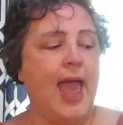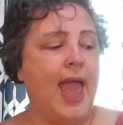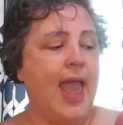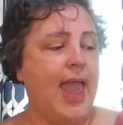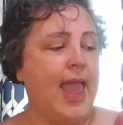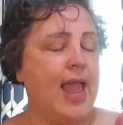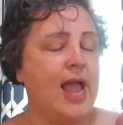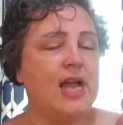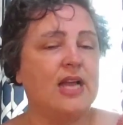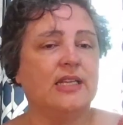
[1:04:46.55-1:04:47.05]

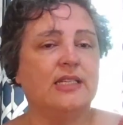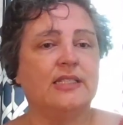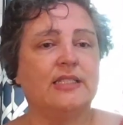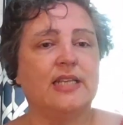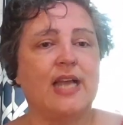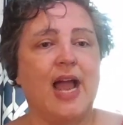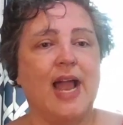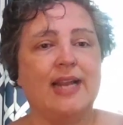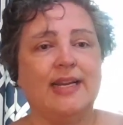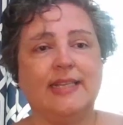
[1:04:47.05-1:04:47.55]
And
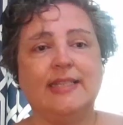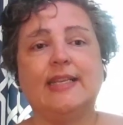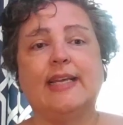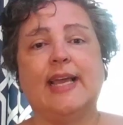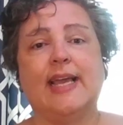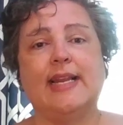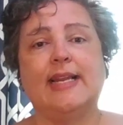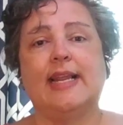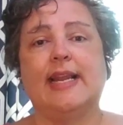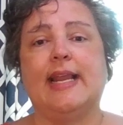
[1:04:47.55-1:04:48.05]
I need to
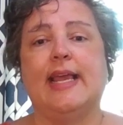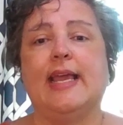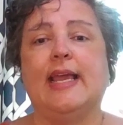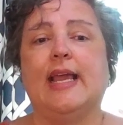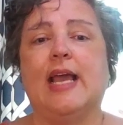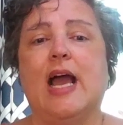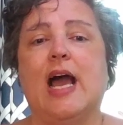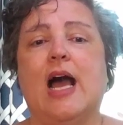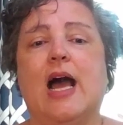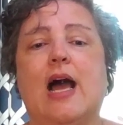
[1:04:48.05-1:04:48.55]
get
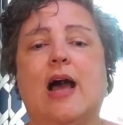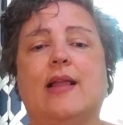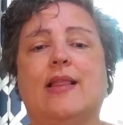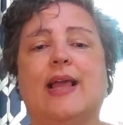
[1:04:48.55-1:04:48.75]
knitting. Uh,